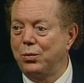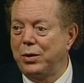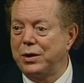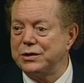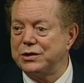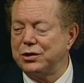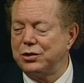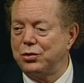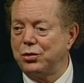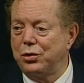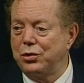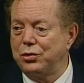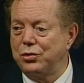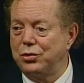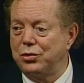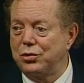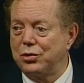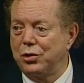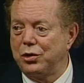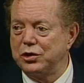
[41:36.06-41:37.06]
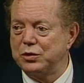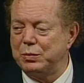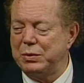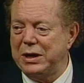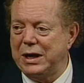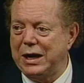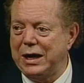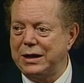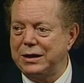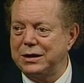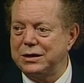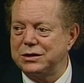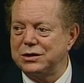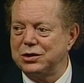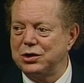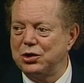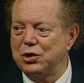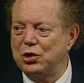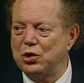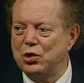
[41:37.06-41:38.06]
Then what does the door do? Close behind
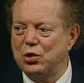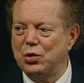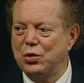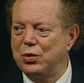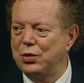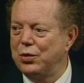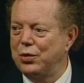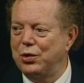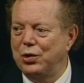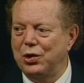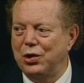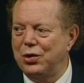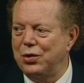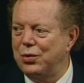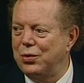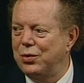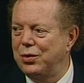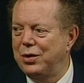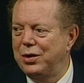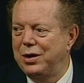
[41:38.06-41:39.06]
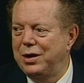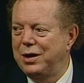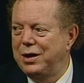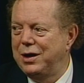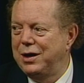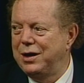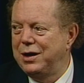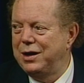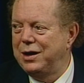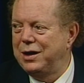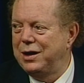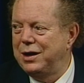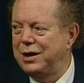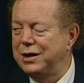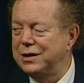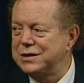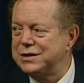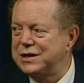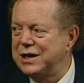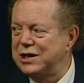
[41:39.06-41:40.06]
us? No.
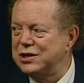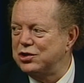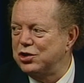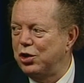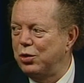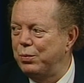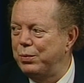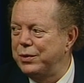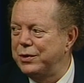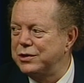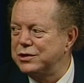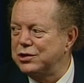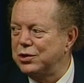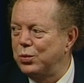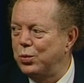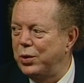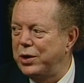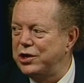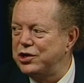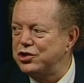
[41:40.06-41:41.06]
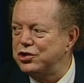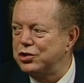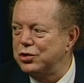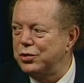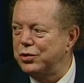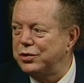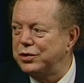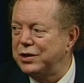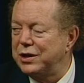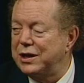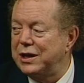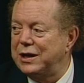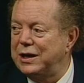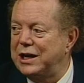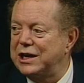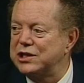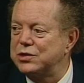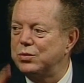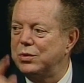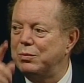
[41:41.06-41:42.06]
It stays open as a way shower to
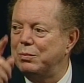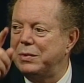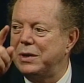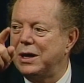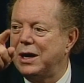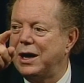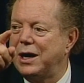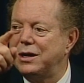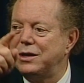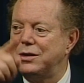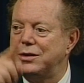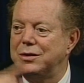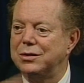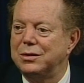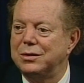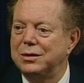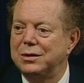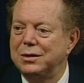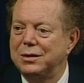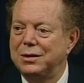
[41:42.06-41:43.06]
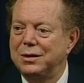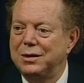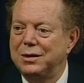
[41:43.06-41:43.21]
the next one behind you.